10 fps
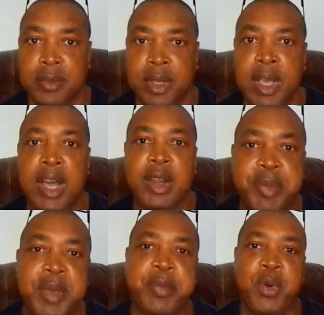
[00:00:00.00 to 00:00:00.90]
Hello
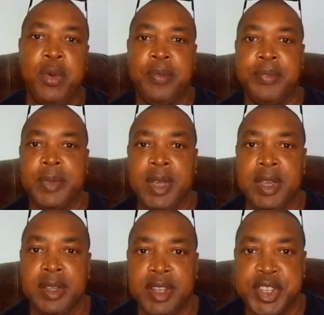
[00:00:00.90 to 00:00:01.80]
people,
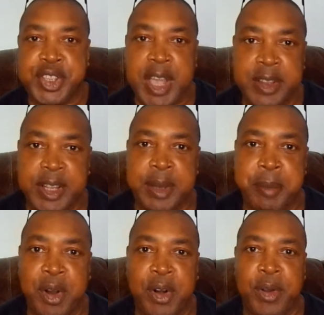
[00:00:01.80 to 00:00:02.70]
this is Eldad
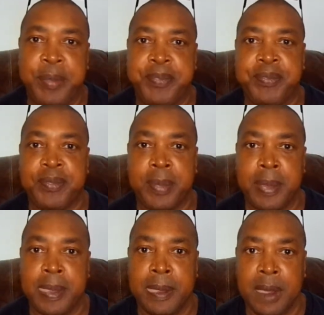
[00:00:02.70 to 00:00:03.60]
Amara.
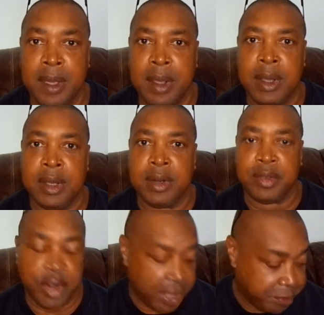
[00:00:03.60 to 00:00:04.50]

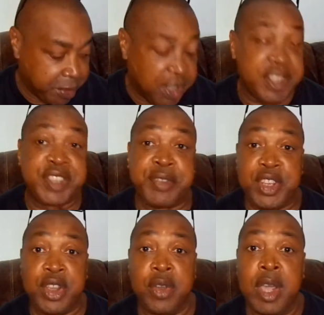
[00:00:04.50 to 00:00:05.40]
Right, if you like this
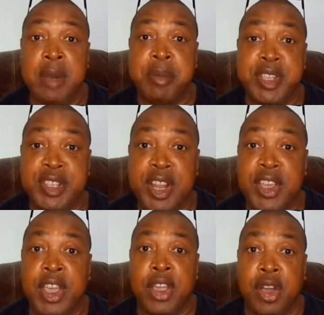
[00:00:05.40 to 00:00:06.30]
video, please
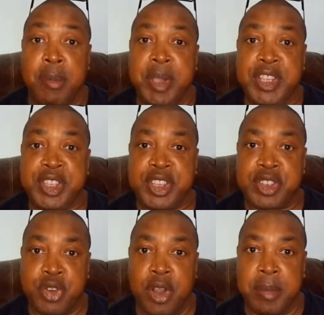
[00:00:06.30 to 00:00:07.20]
like, comment,
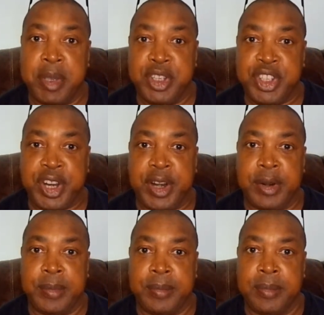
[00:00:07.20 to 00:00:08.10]
subscribe and share.
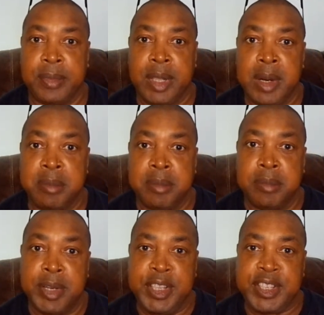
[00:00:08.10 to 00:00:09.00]

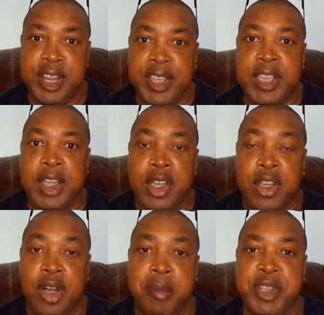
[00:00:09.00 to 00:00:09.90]
Please like,
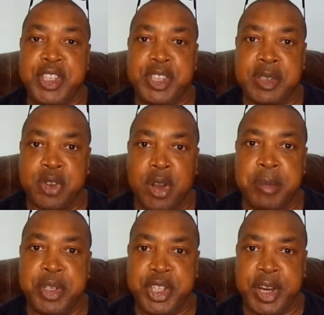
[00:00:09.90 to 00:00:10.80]
comment, subscribe and
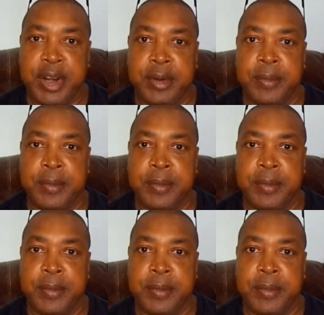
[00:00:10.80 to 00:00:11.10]
share.